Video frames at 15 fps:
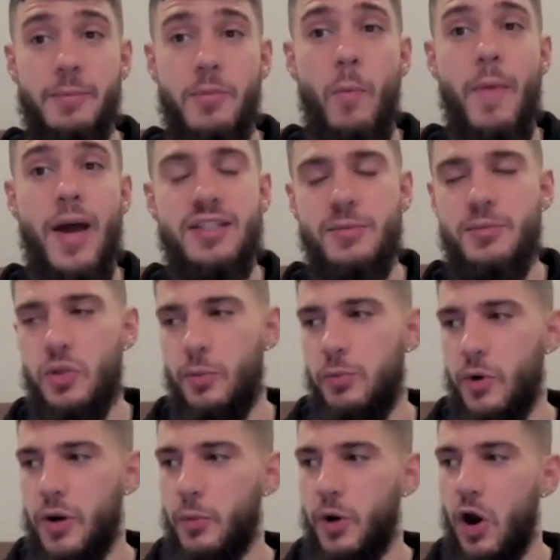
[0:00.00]
momentum to a
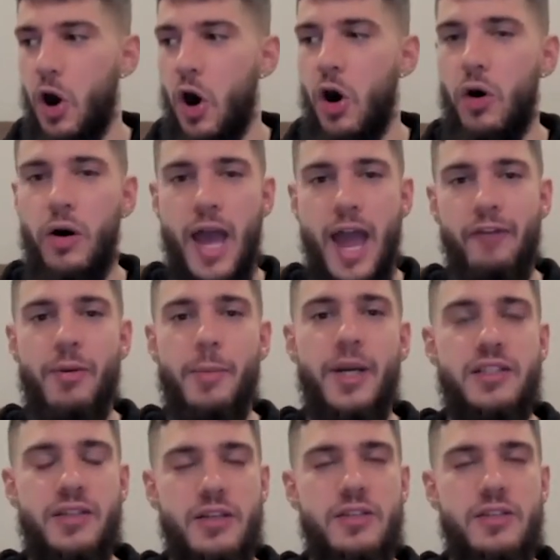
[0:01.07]
point where all everybody's gonna